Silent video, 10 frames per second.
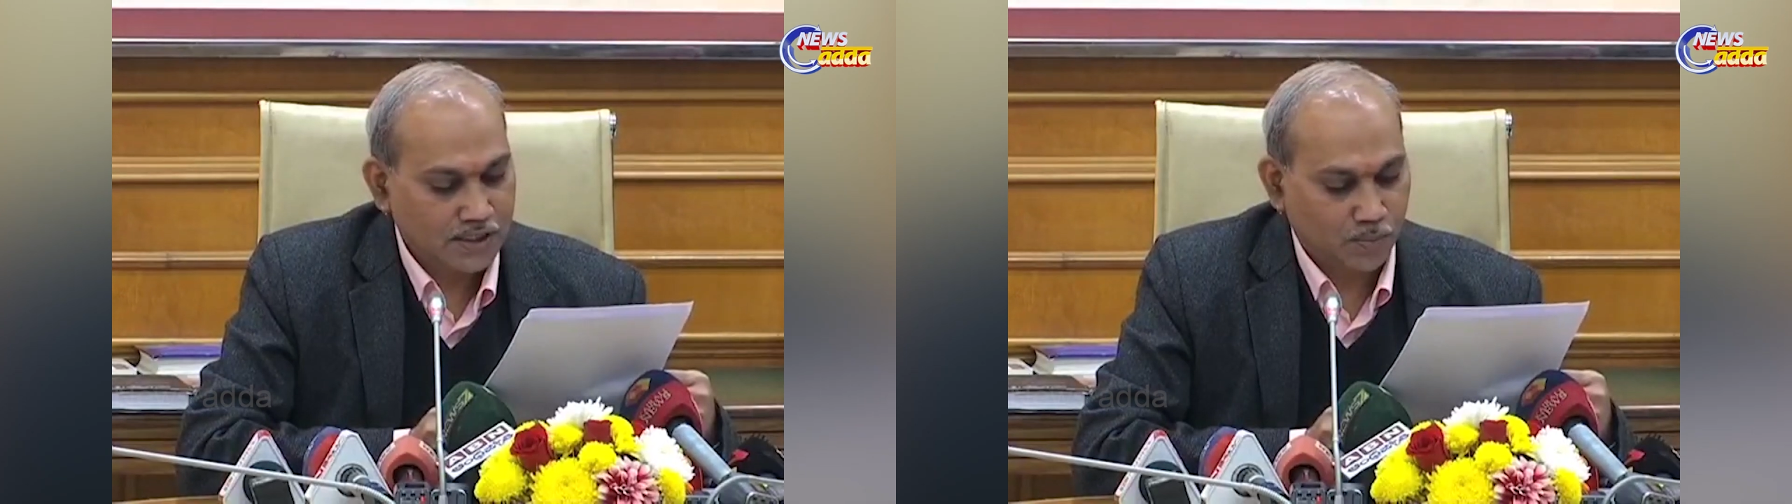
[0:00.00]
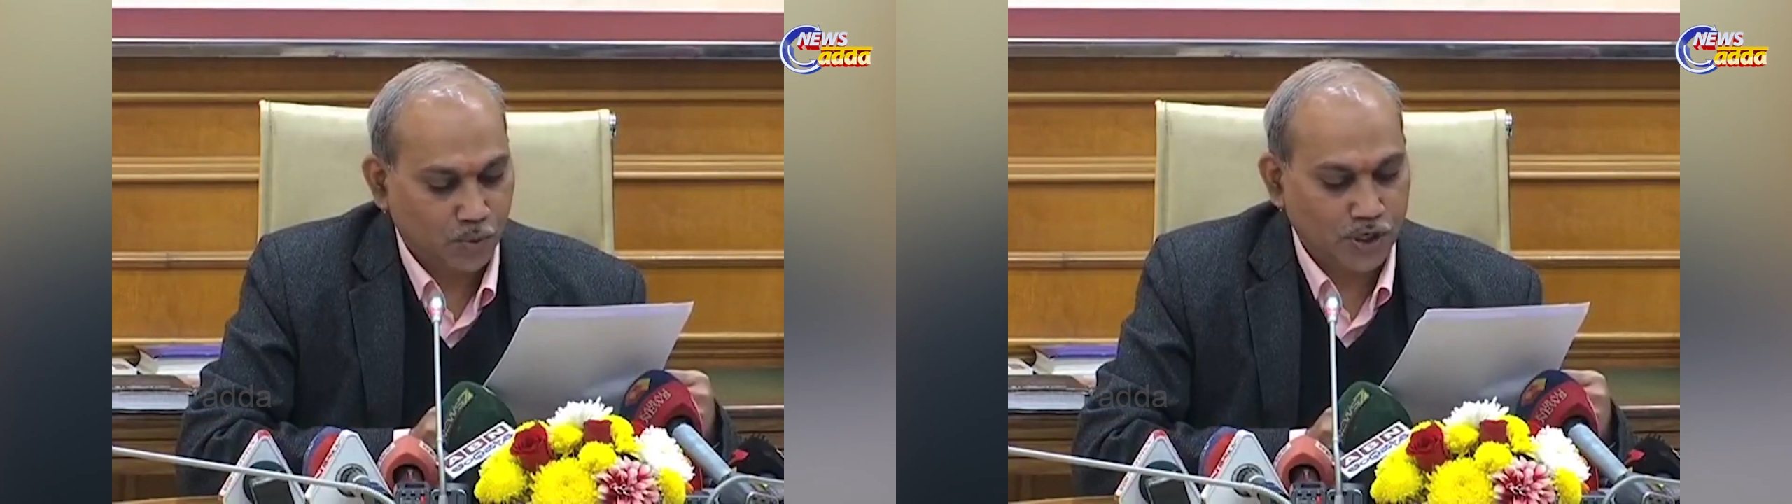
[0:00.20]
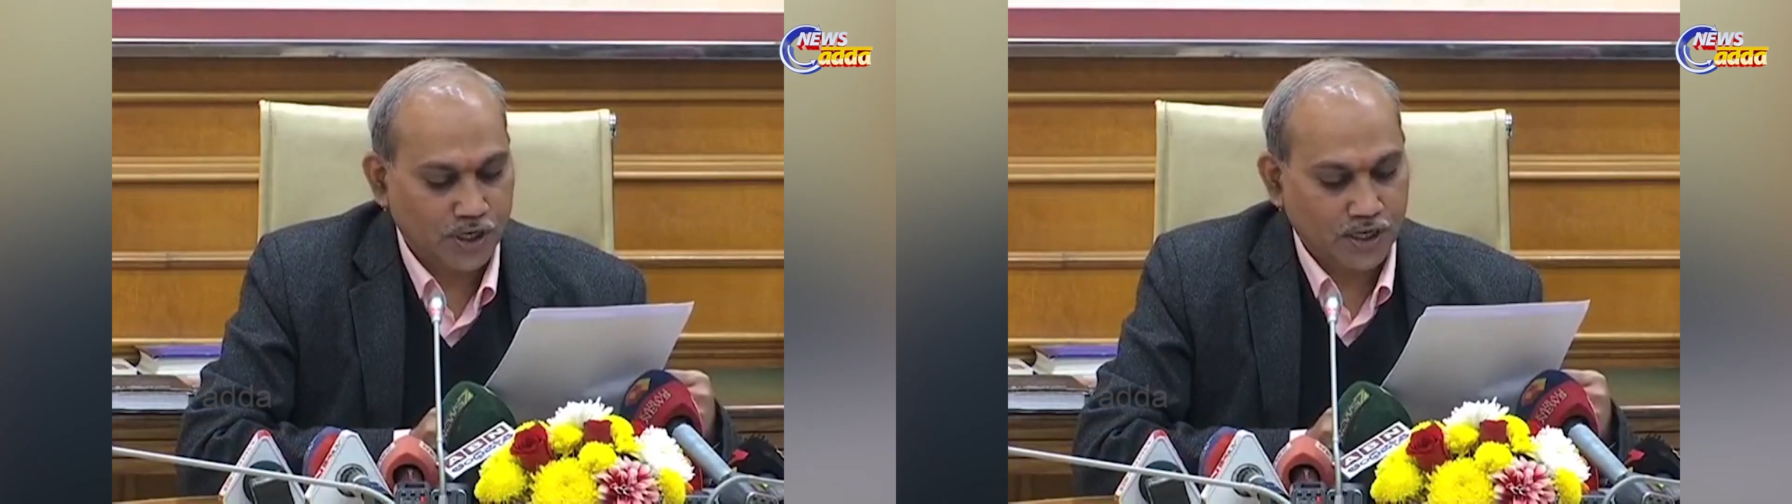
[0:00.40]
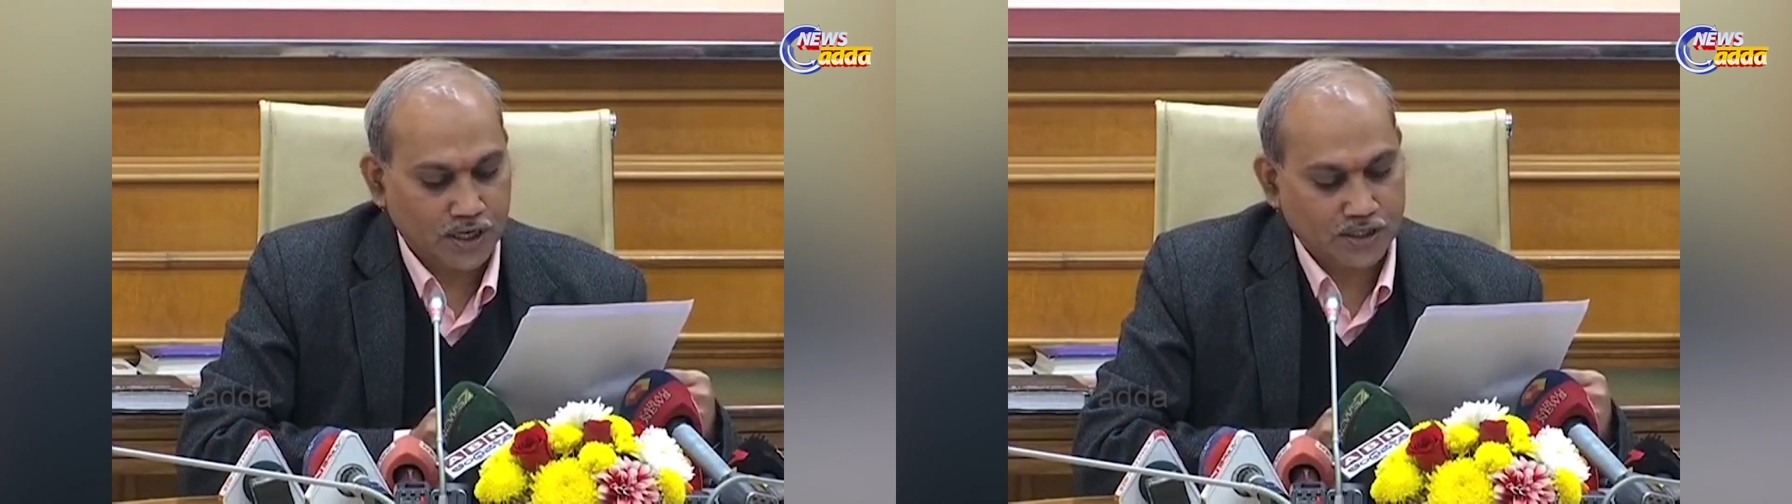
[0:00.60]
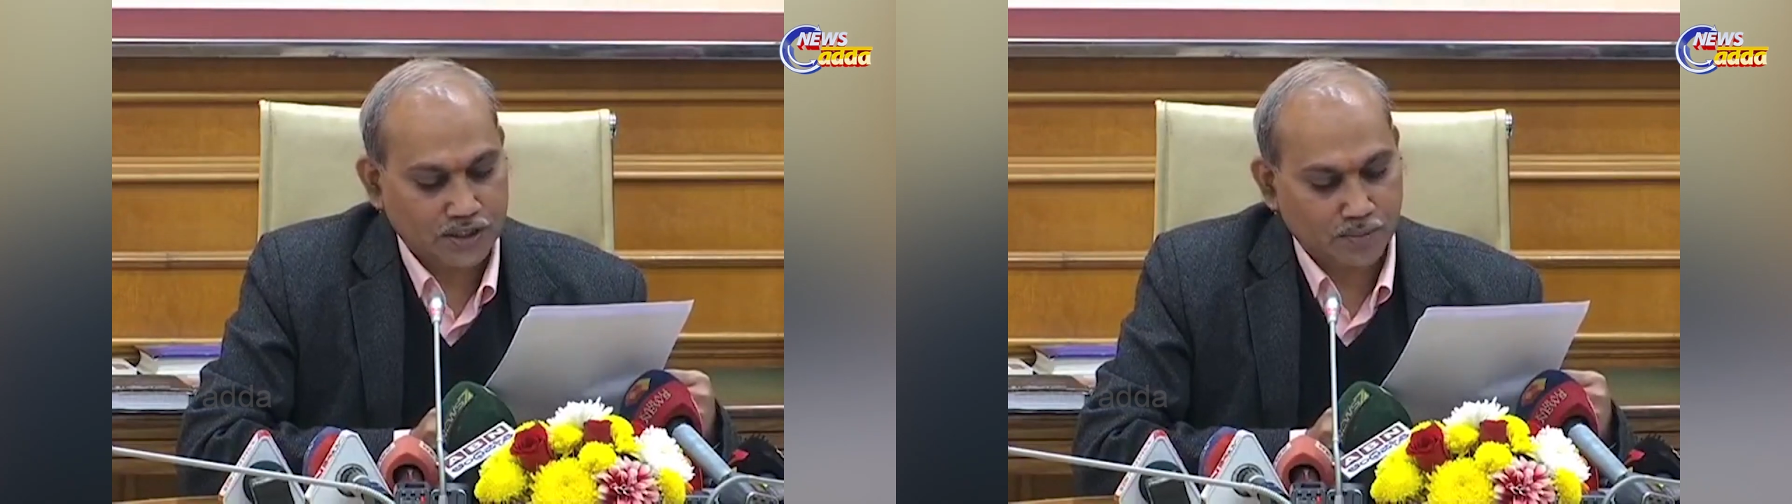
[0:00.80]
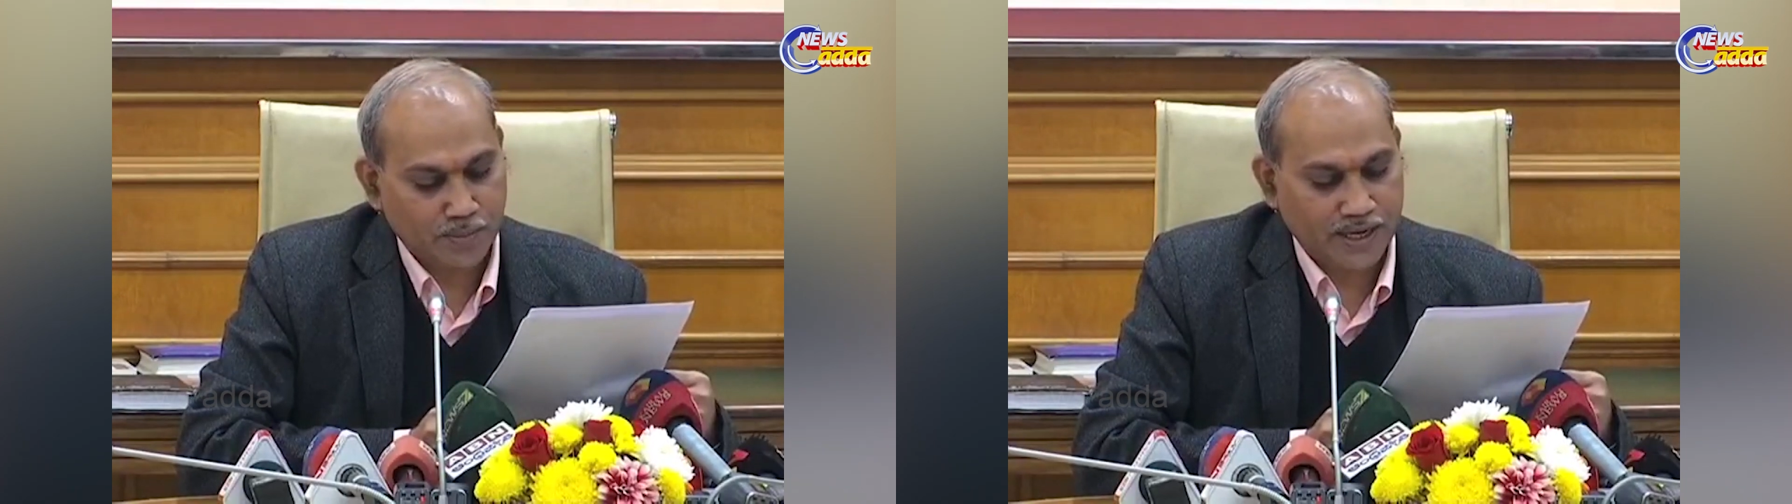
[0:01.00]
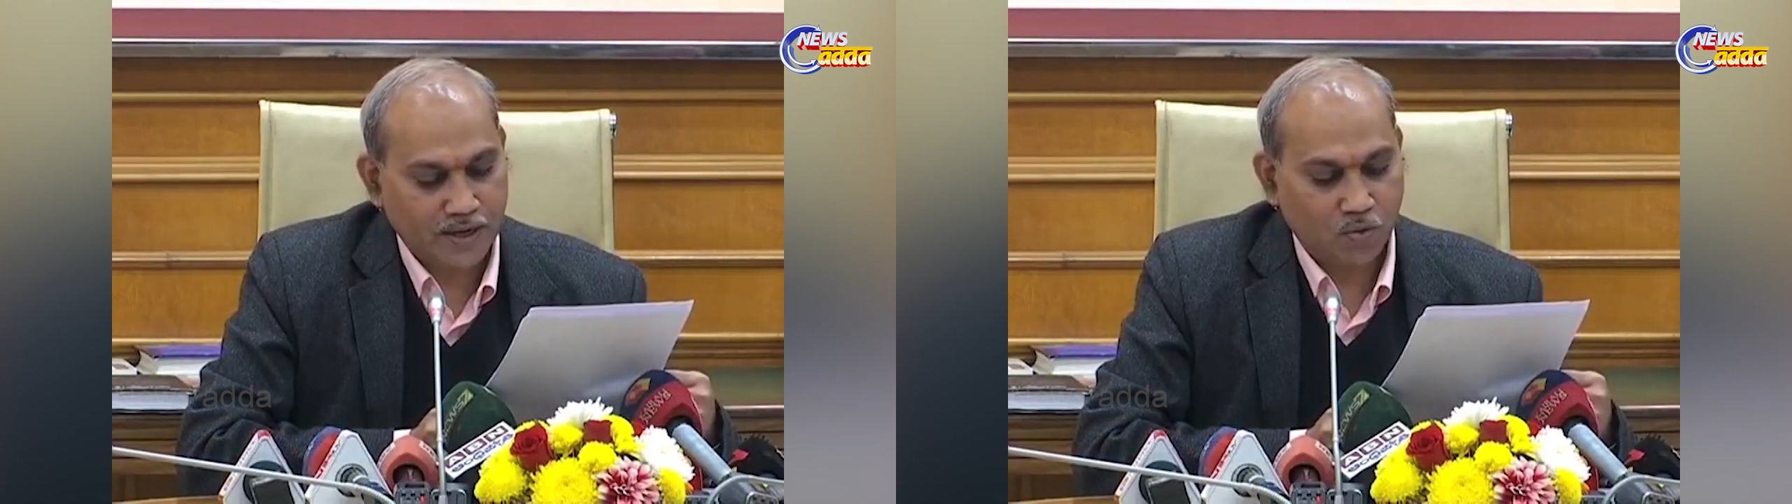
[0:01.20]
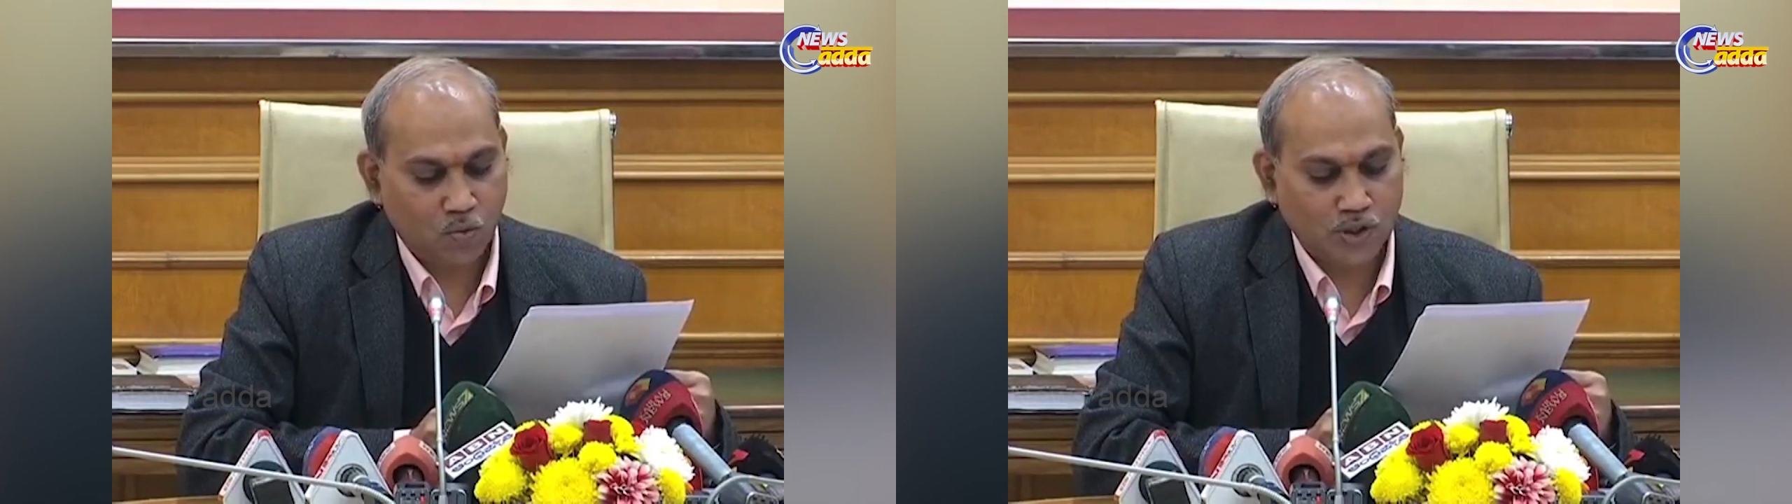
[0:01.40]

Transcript: is a poetry collection by